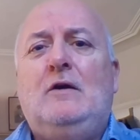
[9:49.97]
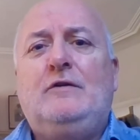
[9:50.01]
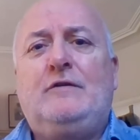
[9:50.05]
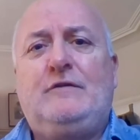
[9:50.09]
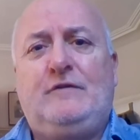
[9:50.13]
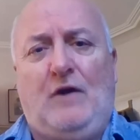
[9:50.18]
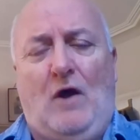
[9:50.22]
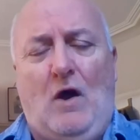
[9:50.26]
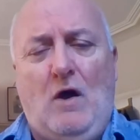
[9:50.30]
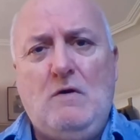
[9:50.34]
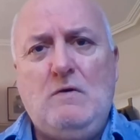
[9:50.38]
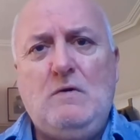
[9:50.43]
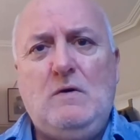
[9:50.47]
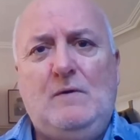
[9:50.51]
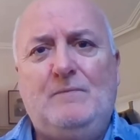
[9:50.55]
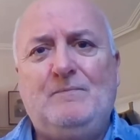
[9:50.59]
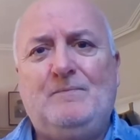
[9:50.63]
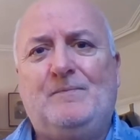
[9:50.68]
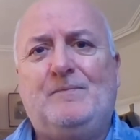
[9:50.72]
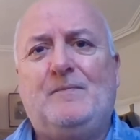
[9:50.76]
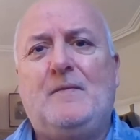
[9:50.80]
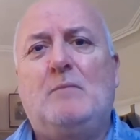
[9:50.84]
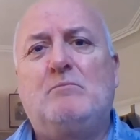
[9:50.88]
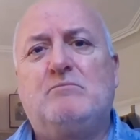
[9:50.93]
So,
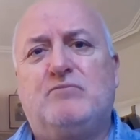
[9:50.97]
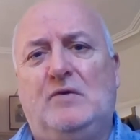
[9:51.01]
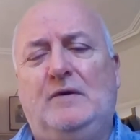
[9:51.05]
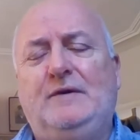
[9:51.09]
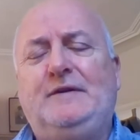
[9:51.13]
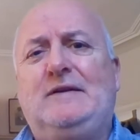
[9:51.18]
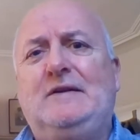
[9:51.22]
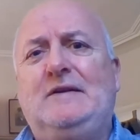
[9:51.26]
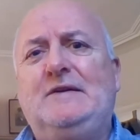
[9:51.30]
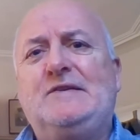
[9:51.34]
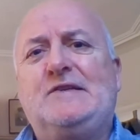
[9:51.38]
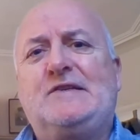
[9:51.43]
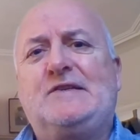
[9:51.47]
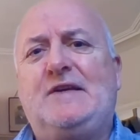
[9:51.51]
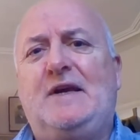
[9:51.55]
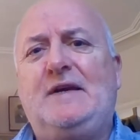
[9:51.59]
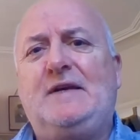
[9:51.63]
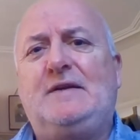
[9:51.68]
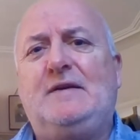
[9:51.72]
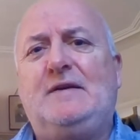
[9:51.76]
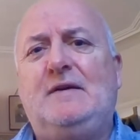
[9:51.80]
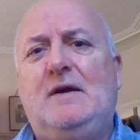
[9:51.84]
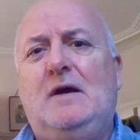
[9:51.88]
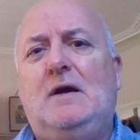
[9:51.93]
Brundtland
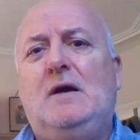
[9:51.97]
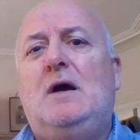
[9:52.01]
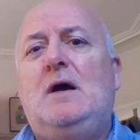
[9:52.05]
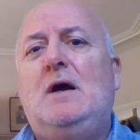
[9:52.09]
said,